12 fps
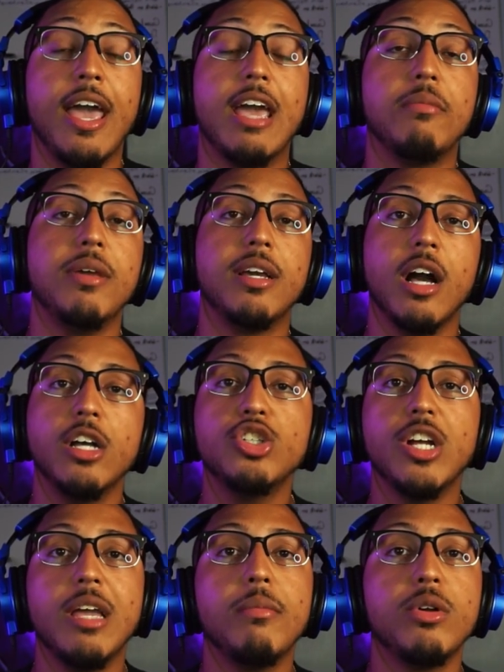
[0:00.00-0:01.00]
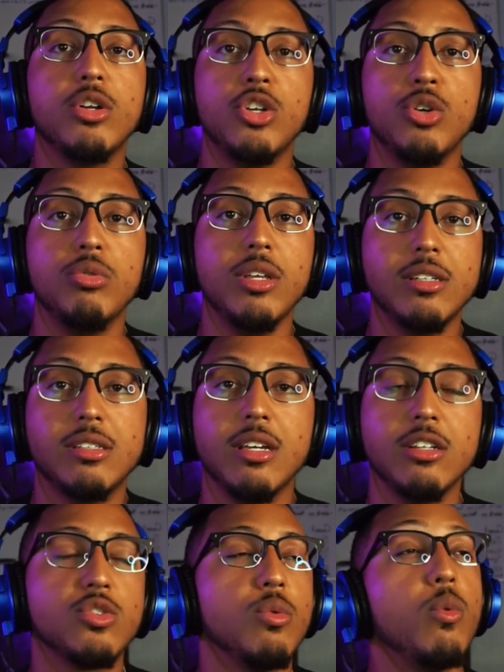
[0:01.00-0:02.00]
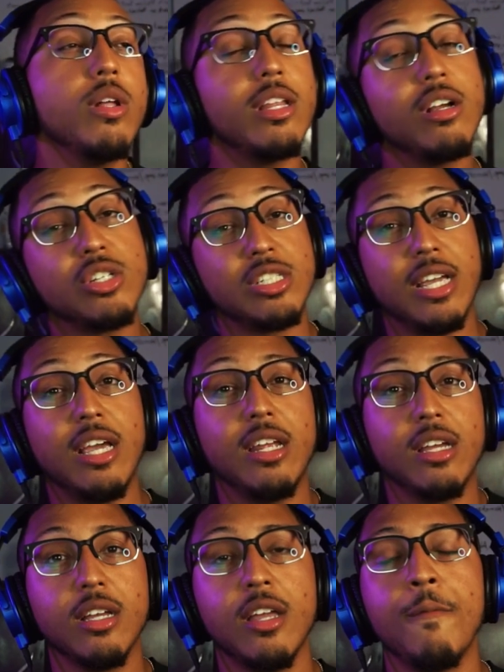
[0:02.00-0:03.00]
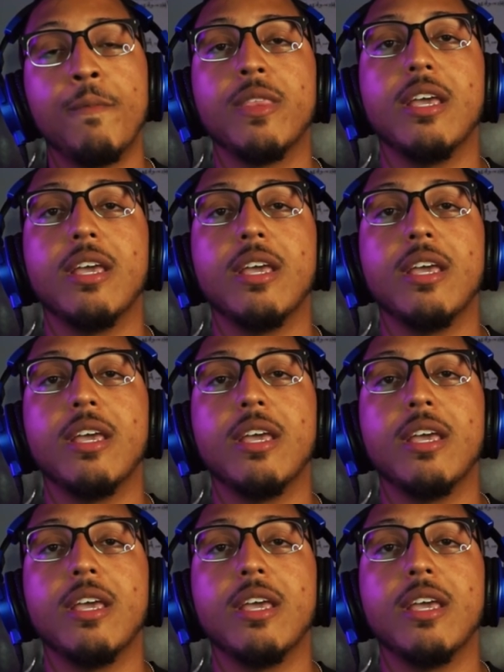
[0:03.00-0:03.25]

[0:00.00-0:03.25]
And because you're able to do these things from what they're stating,